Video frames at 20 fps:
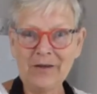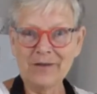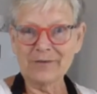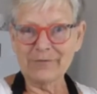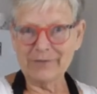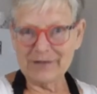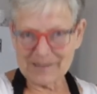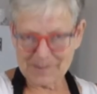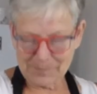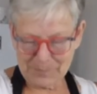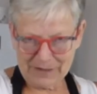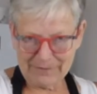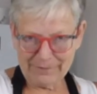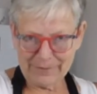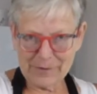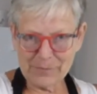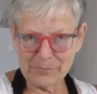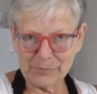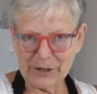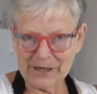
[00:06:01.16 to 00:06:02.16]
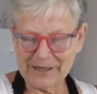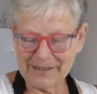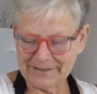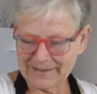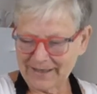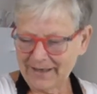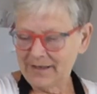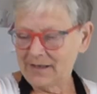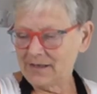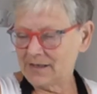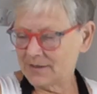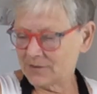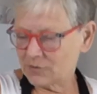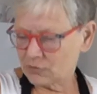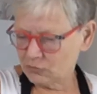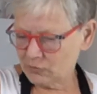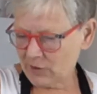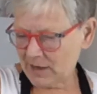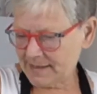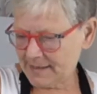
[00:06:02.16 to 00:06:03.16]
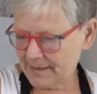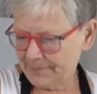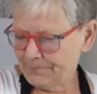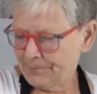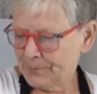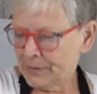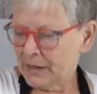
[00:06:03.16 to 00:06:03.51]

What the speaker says: the recipe for the bread is great.